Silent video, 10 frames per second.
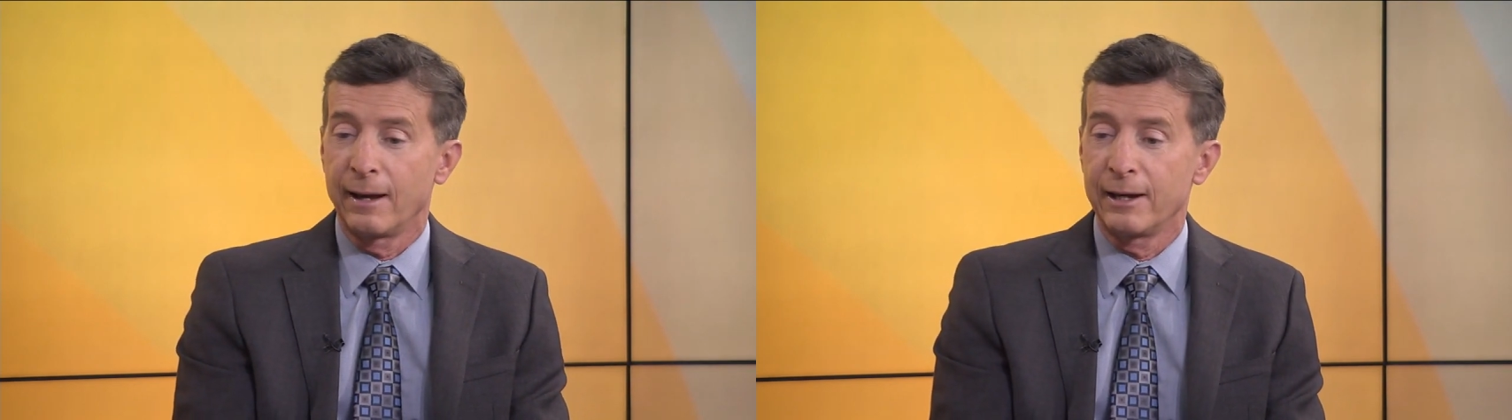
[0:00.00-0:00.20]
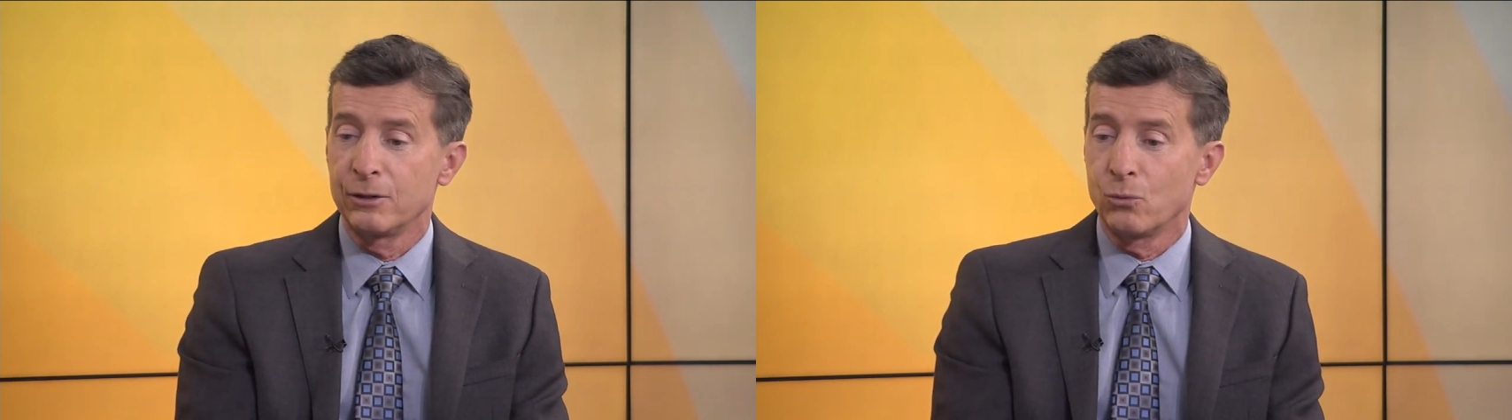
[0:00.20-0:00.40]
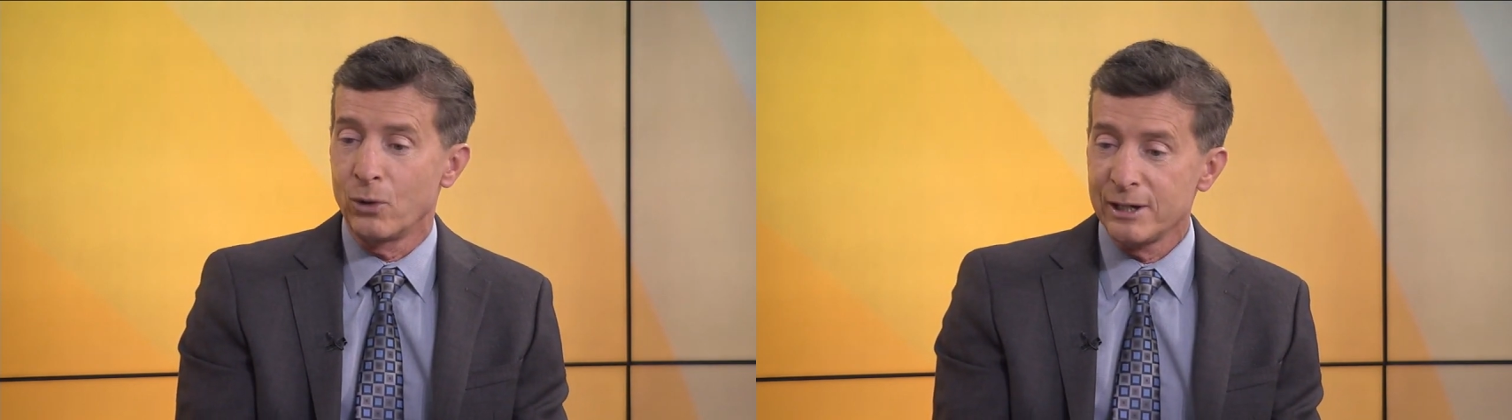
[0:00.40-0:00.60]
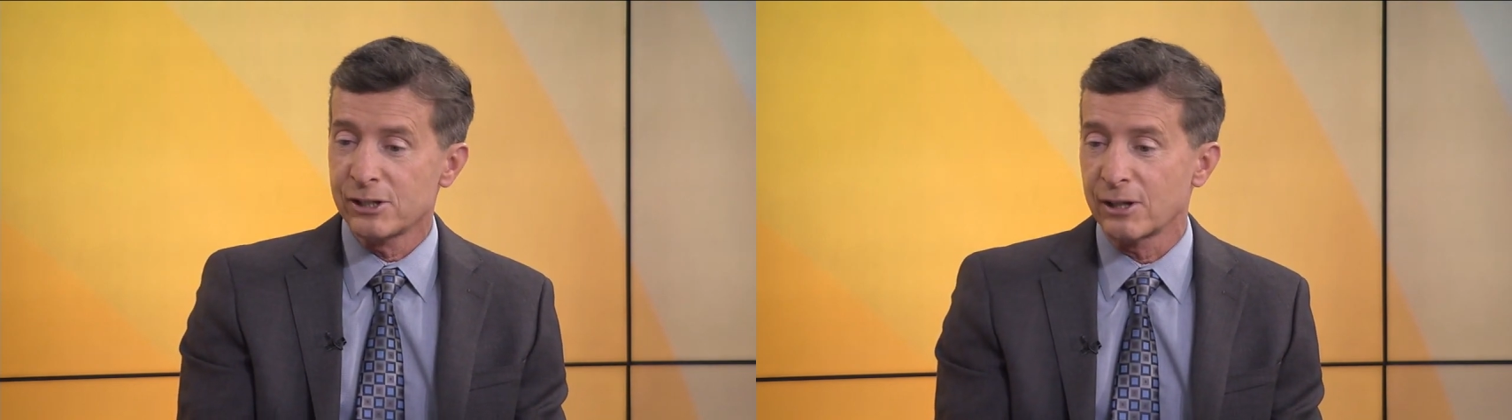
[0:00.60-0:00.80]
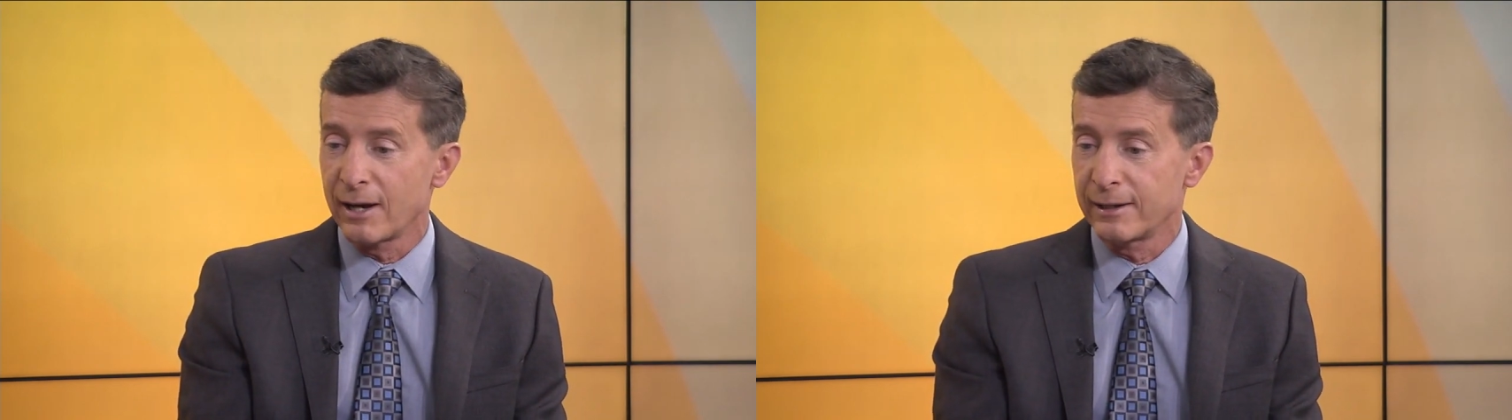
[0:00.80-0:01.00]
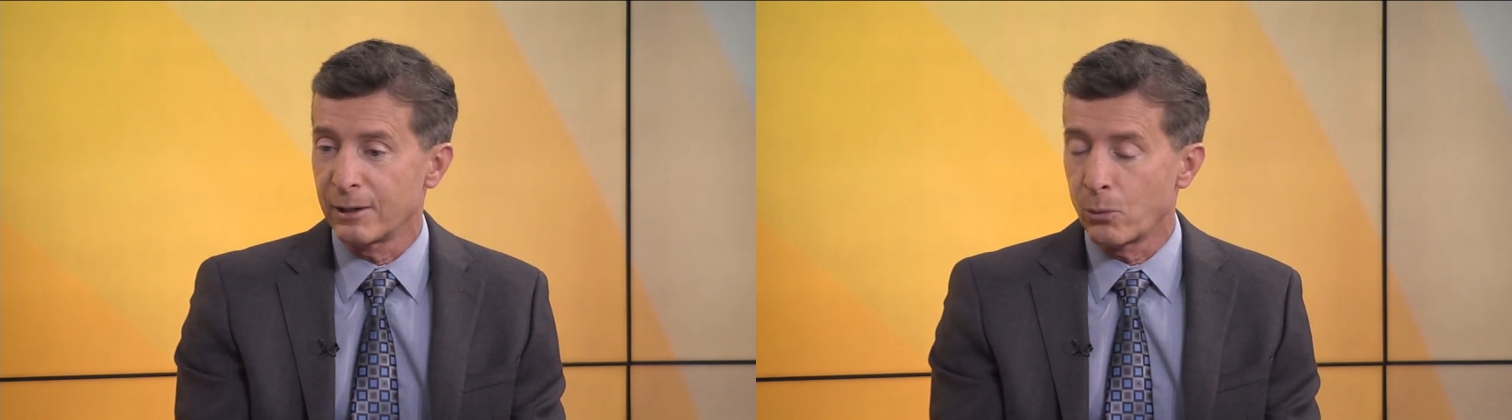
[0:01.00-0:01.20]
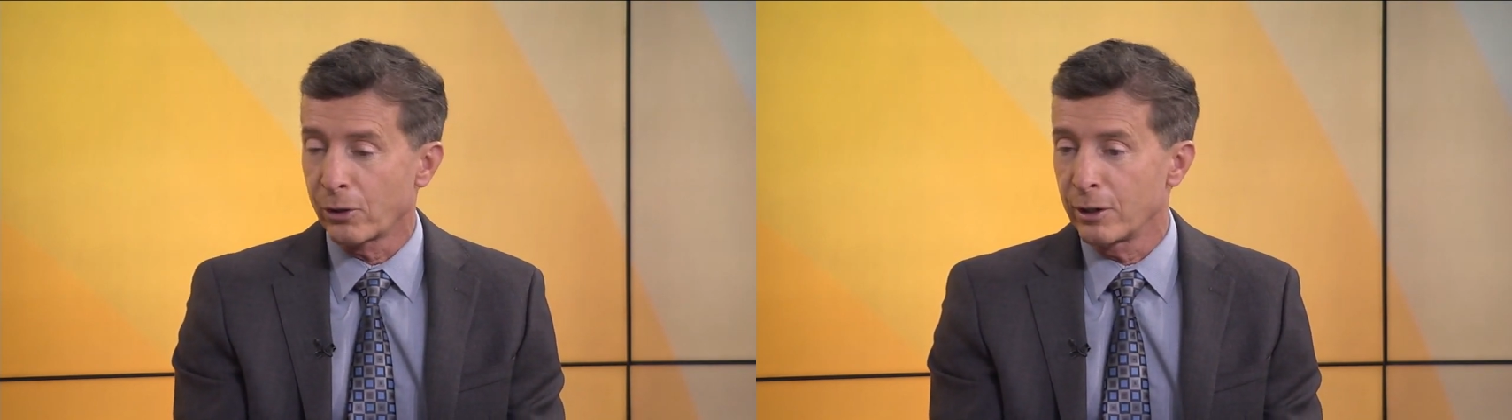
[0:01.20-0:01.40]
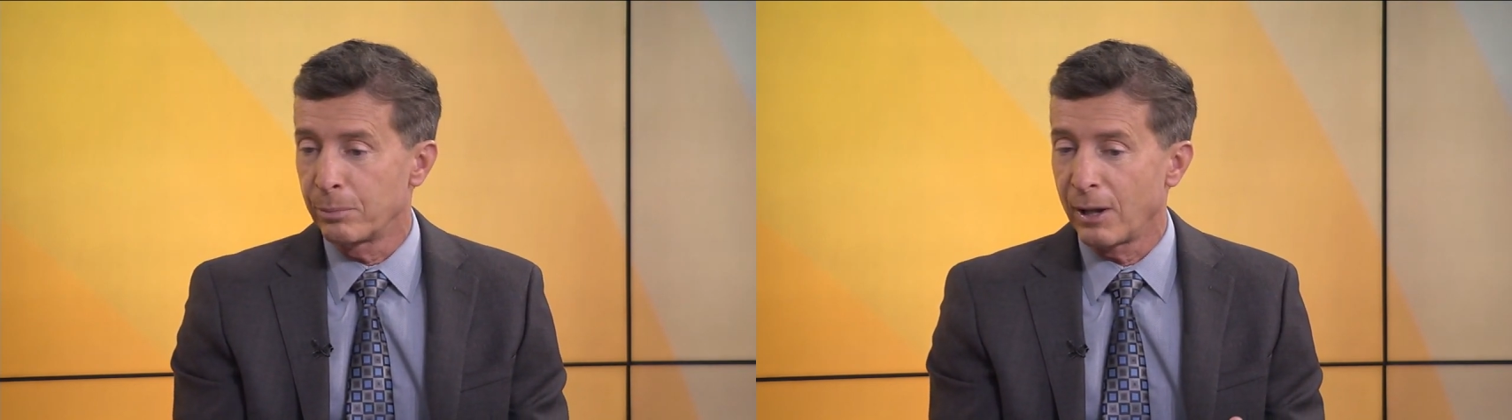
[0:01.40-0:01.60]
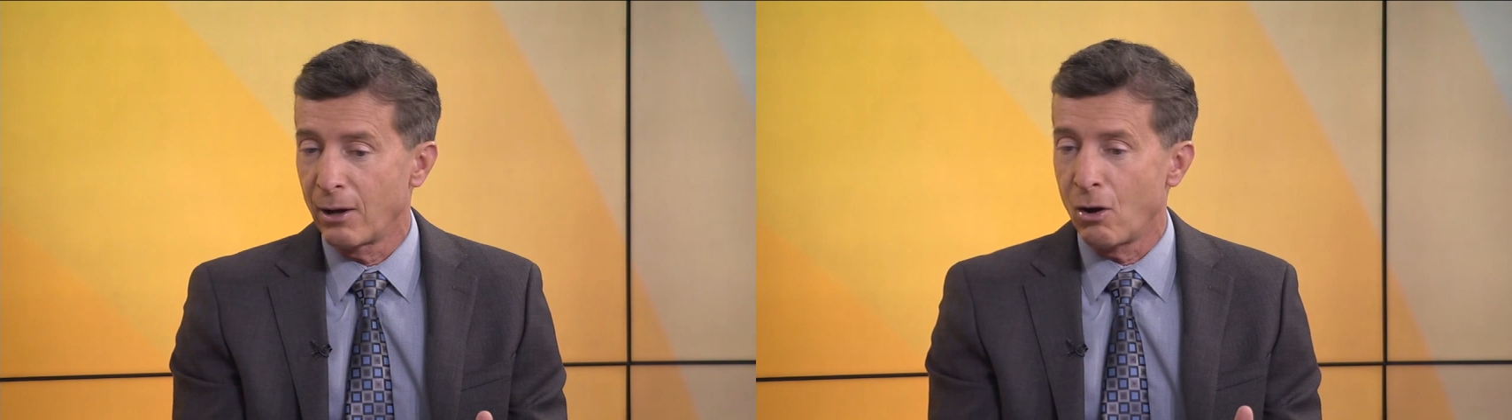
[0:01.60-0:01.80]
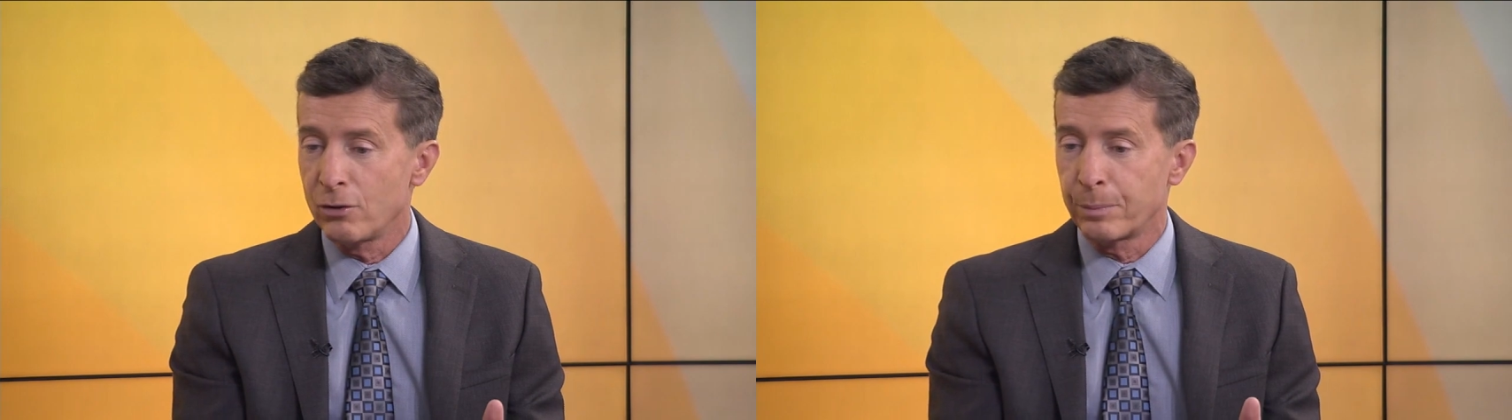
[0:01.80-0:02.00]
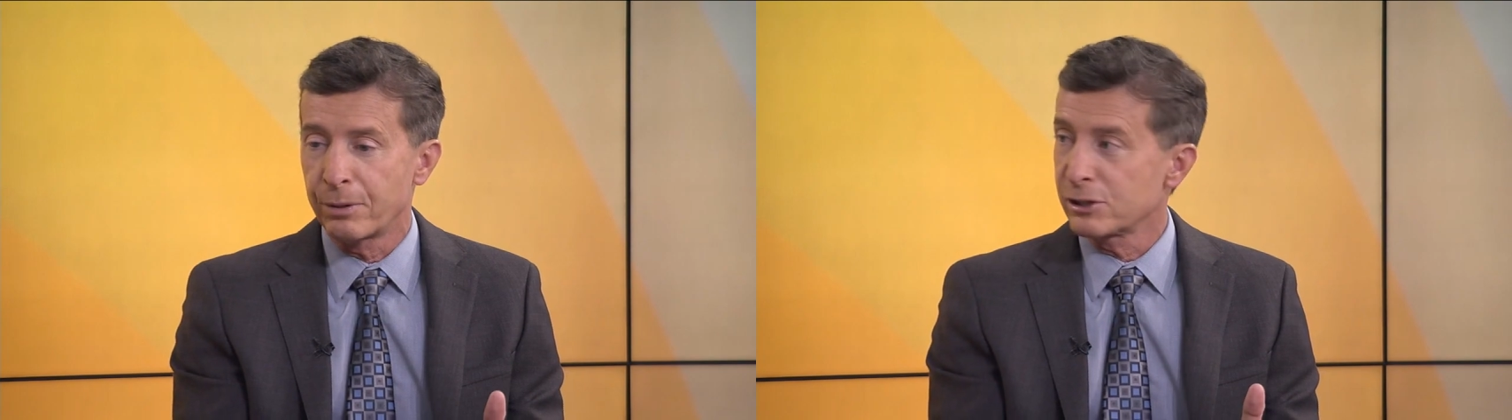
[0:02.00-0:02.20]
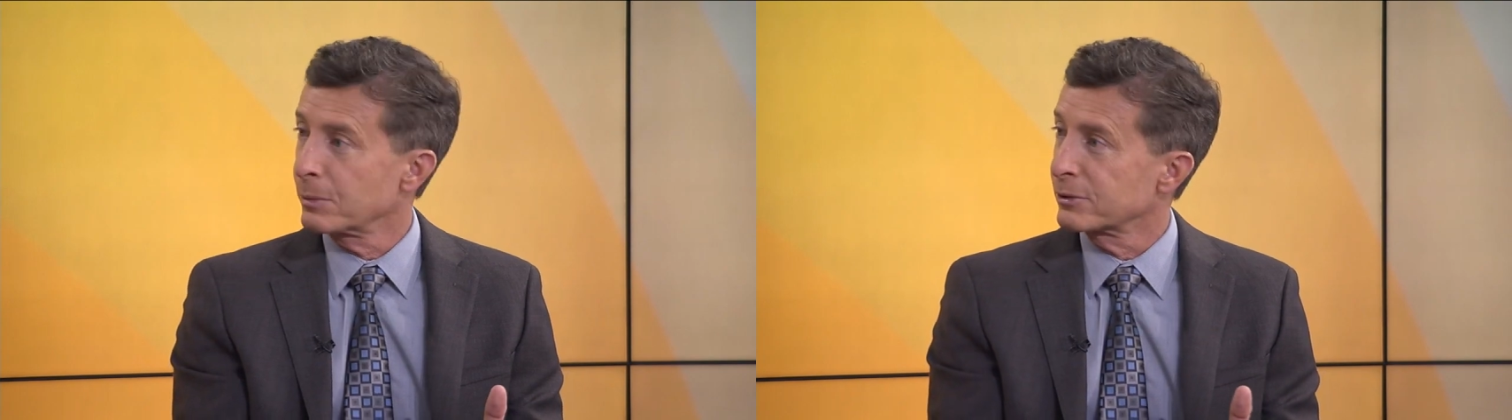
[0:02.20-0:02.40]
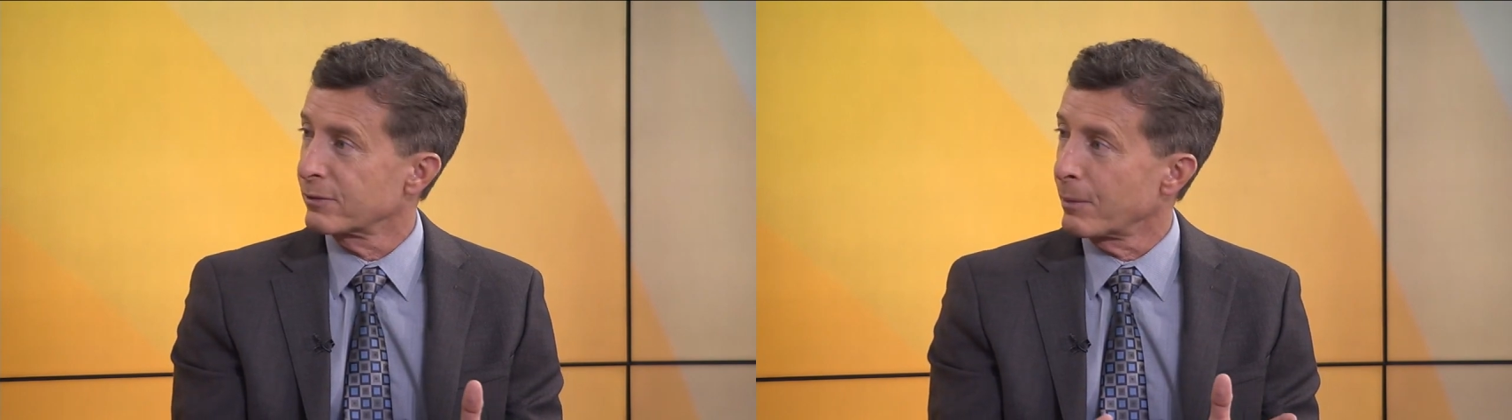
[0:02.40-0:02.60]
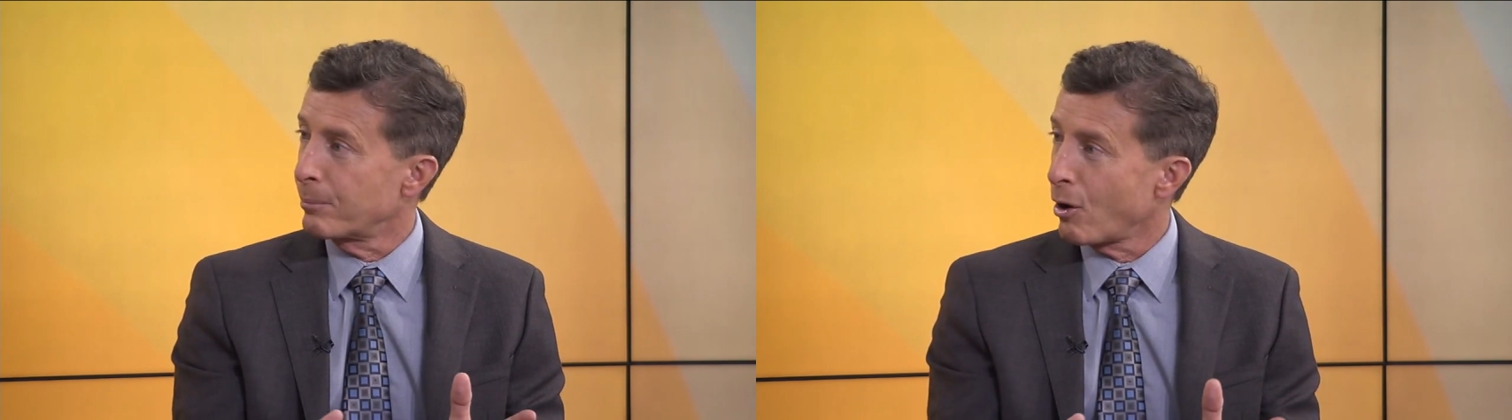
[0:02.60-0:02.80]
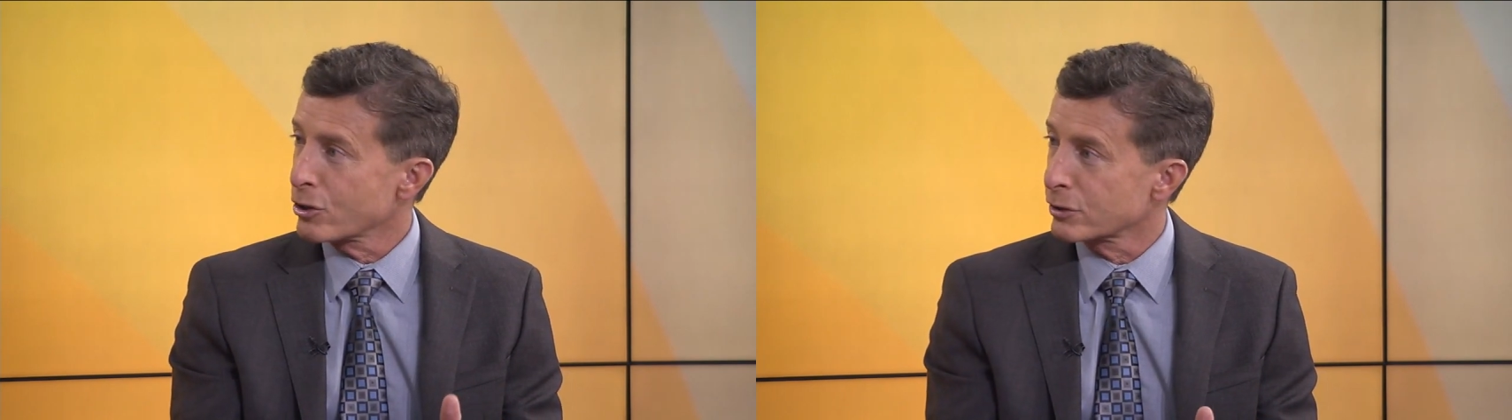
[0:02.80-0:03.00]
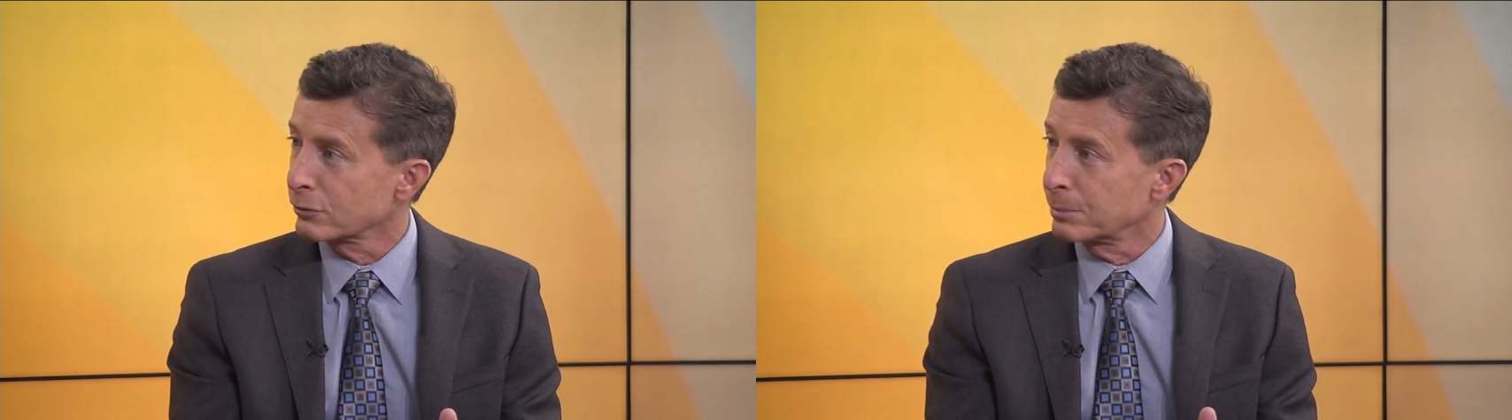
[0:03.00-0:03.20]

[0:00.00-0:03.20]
And we decided that we're gonna apply all the principles of the partial